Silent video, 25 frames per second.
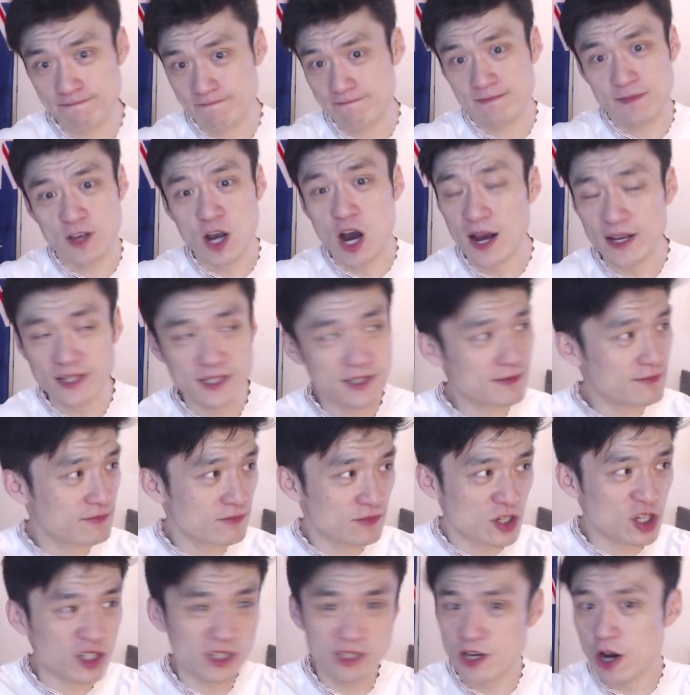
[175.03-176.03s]
Guys,
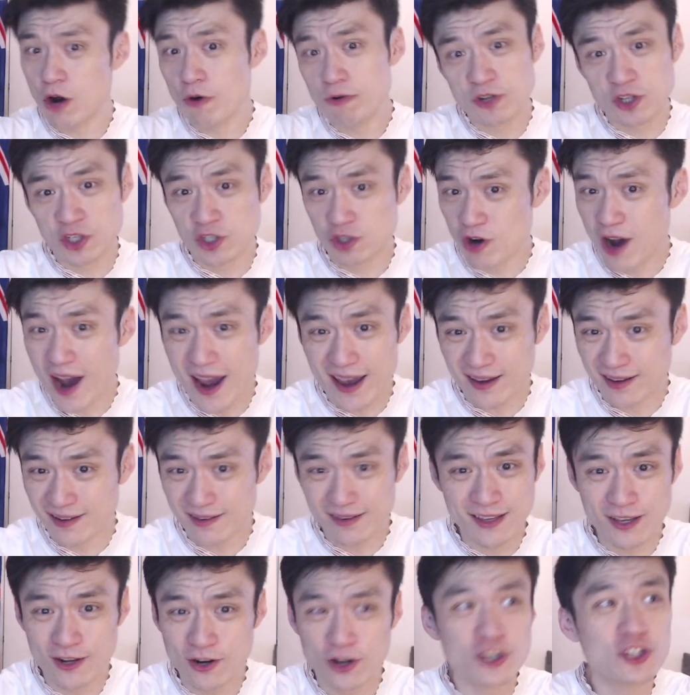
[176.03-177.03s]
just go and strike.
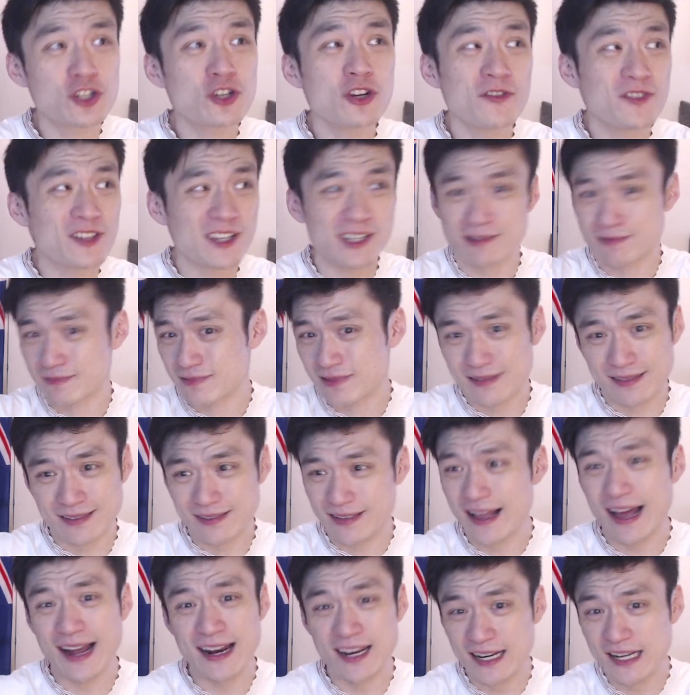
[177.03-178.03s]
You know, should have just,
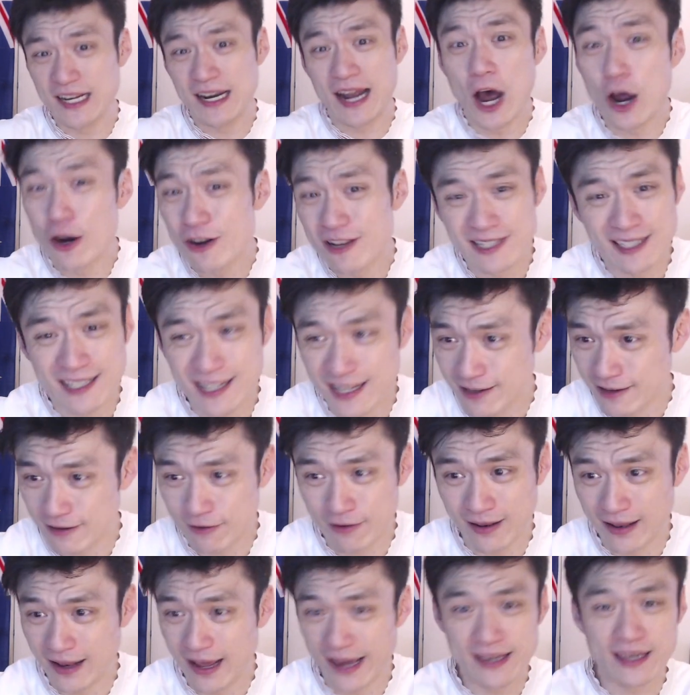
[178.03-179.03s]
honestly,
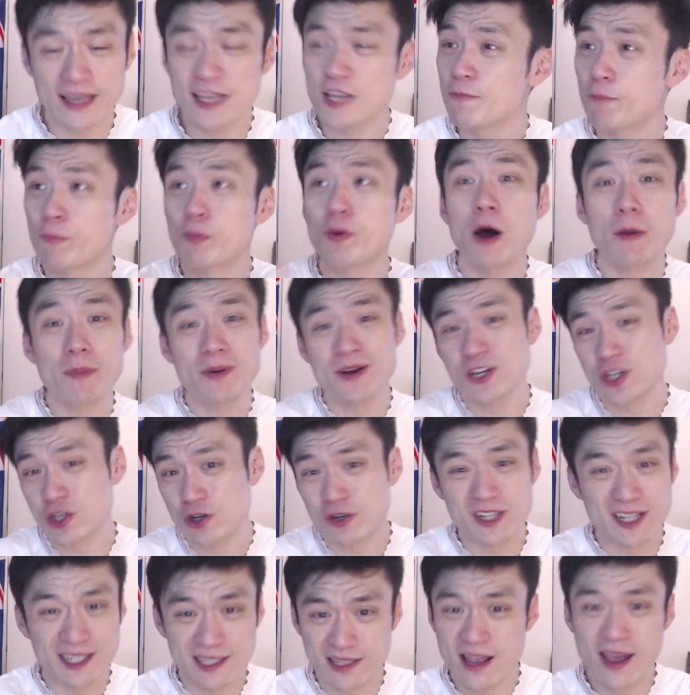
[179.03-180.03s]
like, you probably should
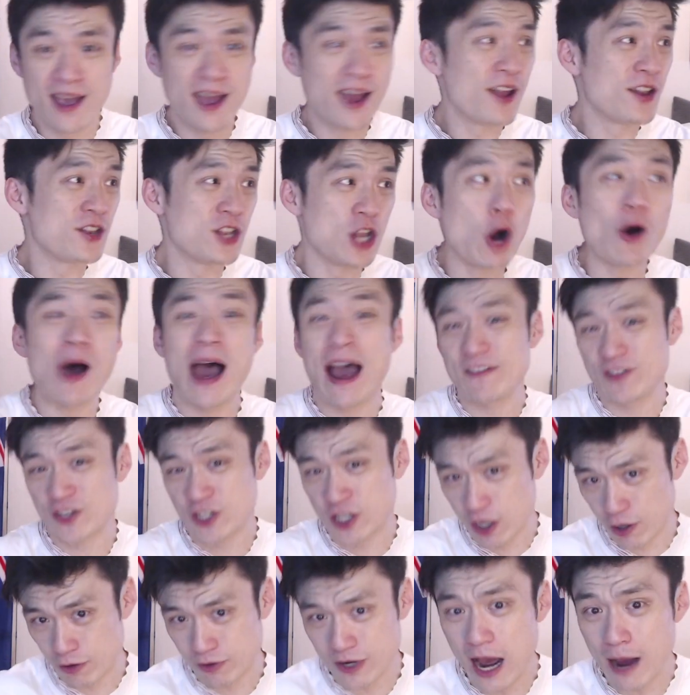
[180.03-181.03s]
just not have
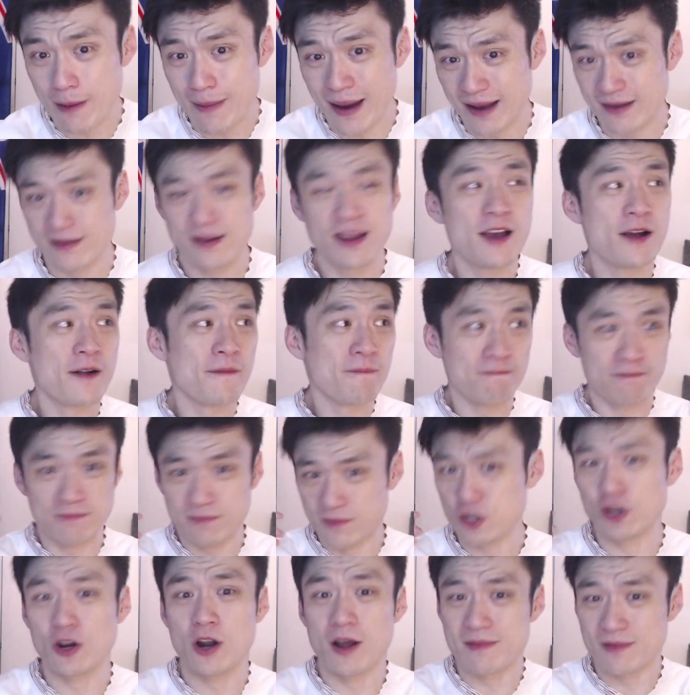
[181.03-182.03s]
showed up and,
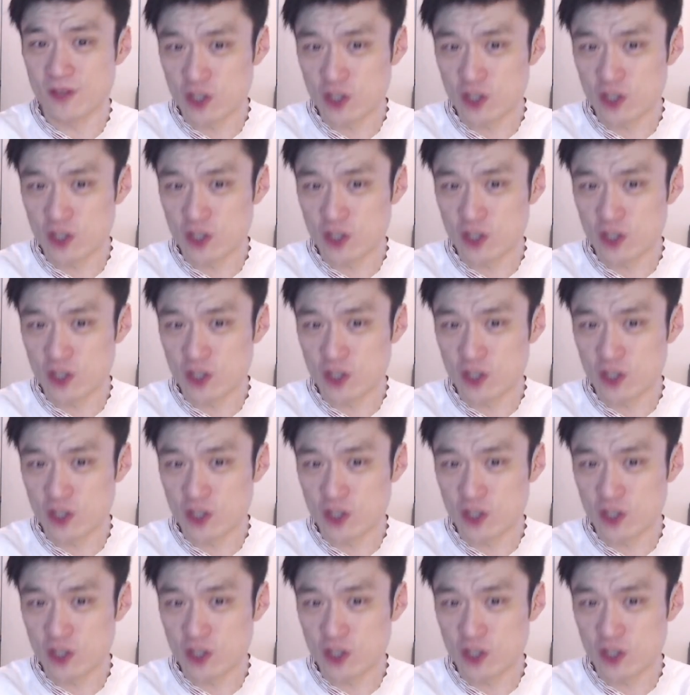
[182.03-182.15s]
you know,